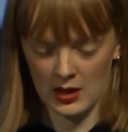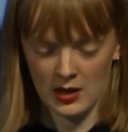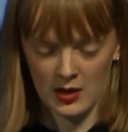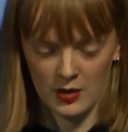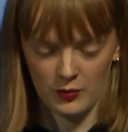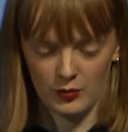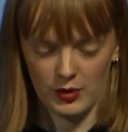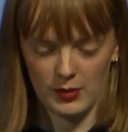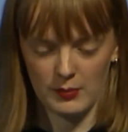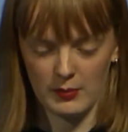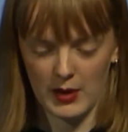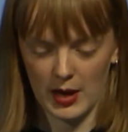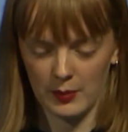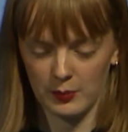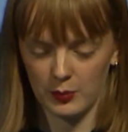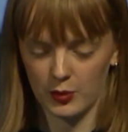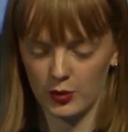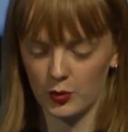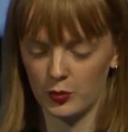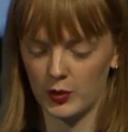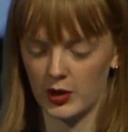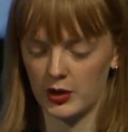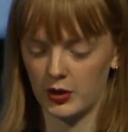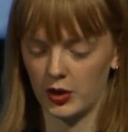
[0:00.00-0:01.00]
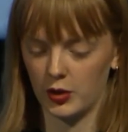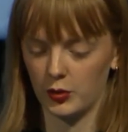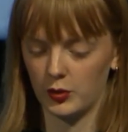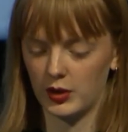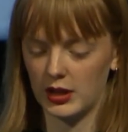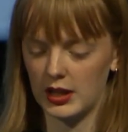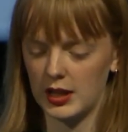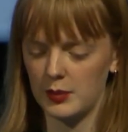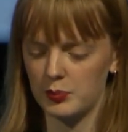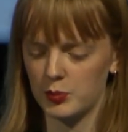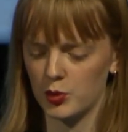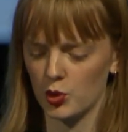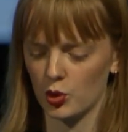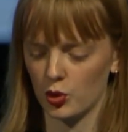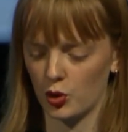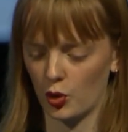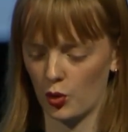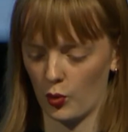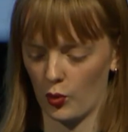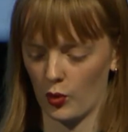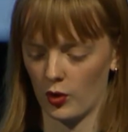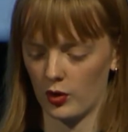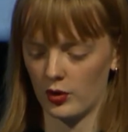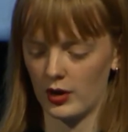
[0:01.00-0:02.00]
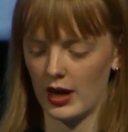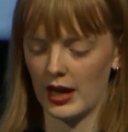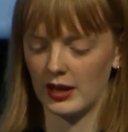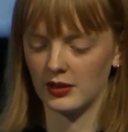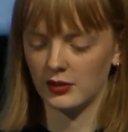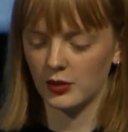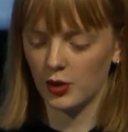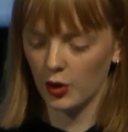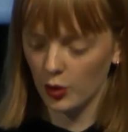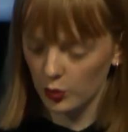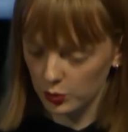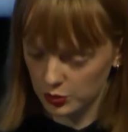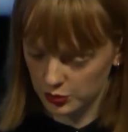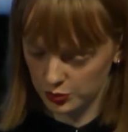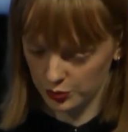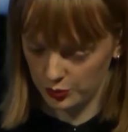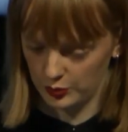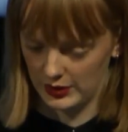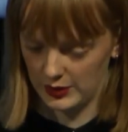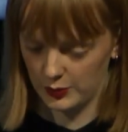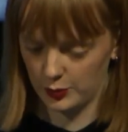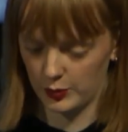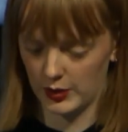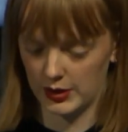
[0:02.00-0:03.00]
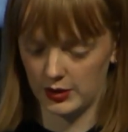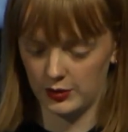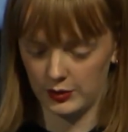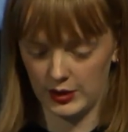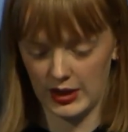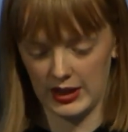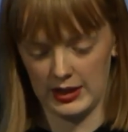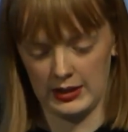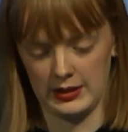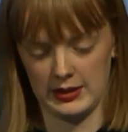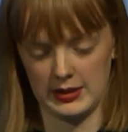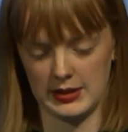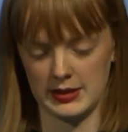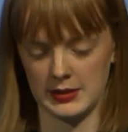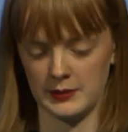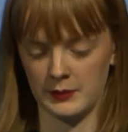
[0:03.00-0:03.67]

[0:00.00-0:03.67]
Remember where you keep your core and go to it when you need it.